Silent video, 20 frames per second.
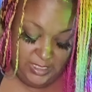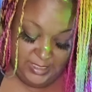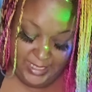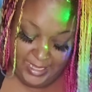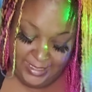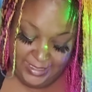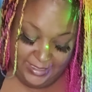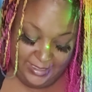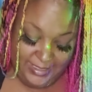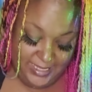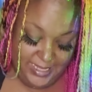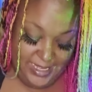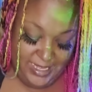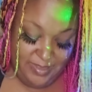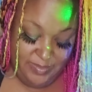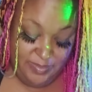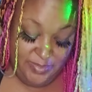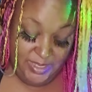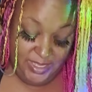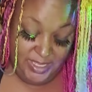Is that
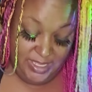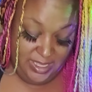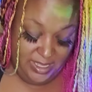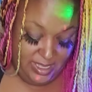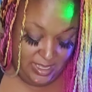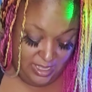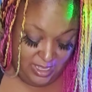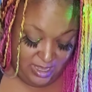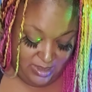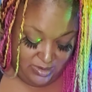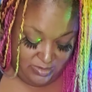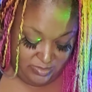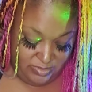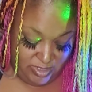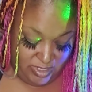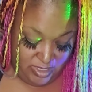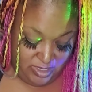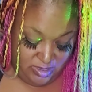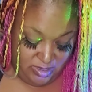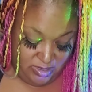steady D? I don't know.
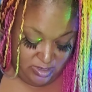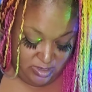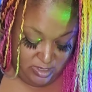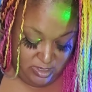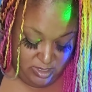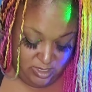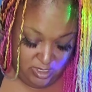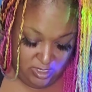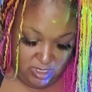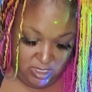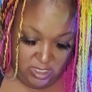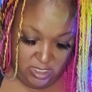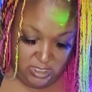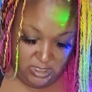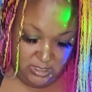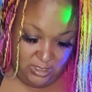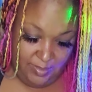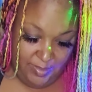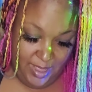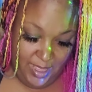
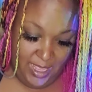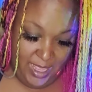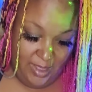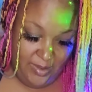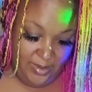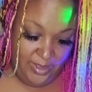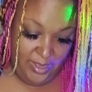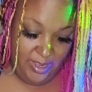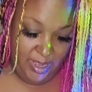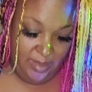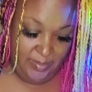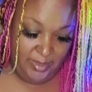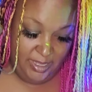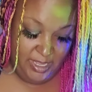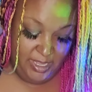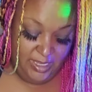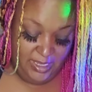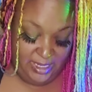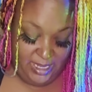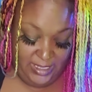Somebody out here, I'm
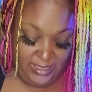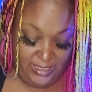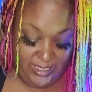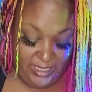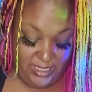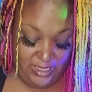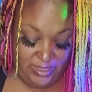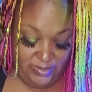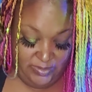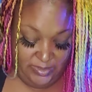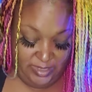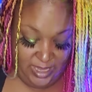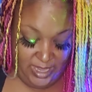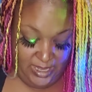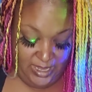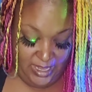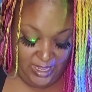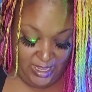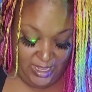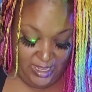getting like the ill
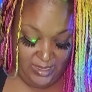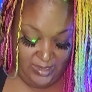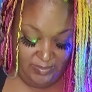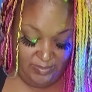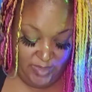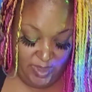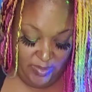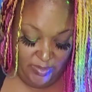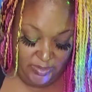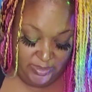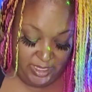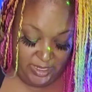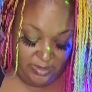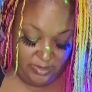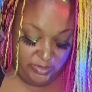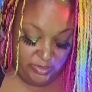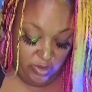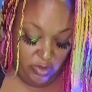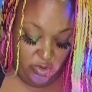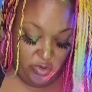nana. There was like
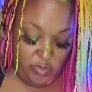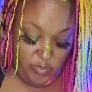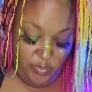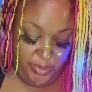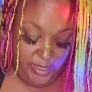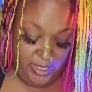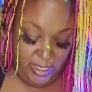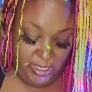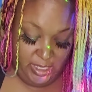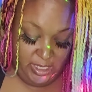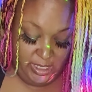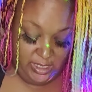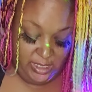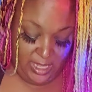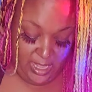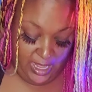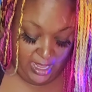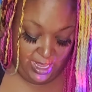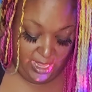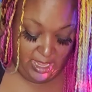a whole big
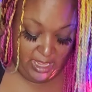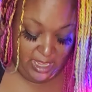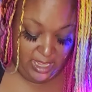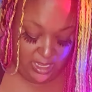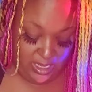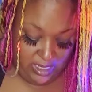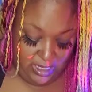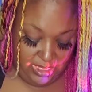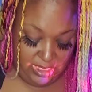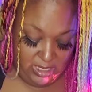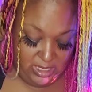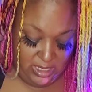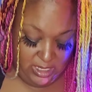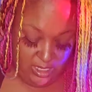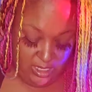like